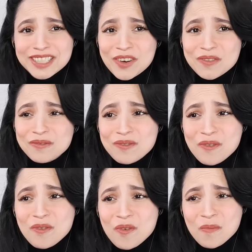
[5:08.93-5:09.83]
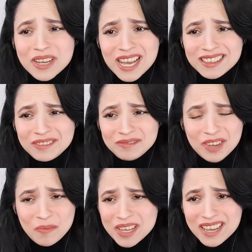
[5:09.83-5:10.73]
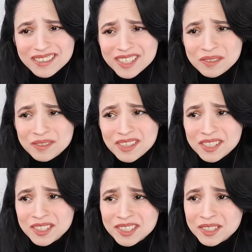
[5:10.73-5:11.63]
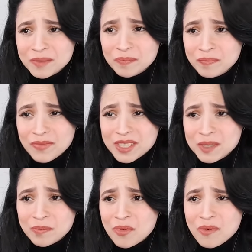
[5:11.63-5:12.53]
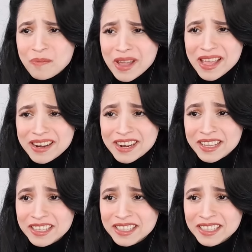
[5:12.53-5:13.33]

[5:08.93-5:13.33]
Oh no, oh my god, this poor man.